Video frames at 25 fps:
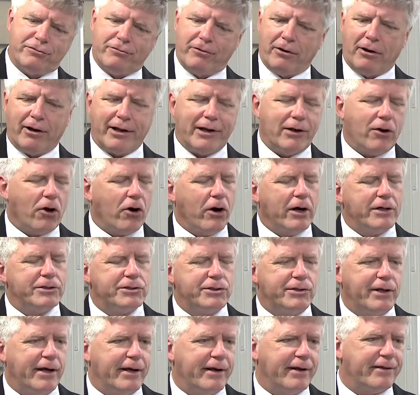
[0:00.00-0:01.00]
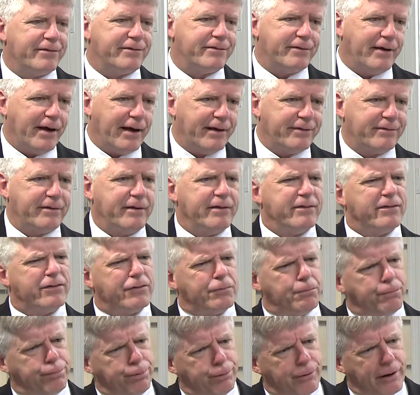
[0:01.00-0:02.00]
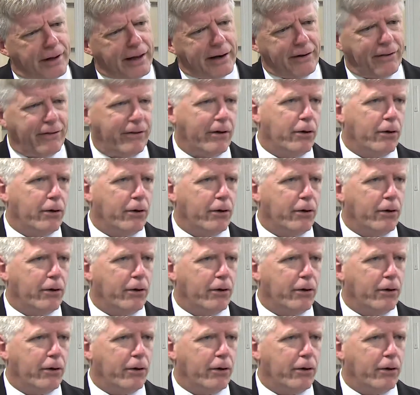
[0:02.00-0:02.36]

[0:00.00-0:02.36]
really large data sets and split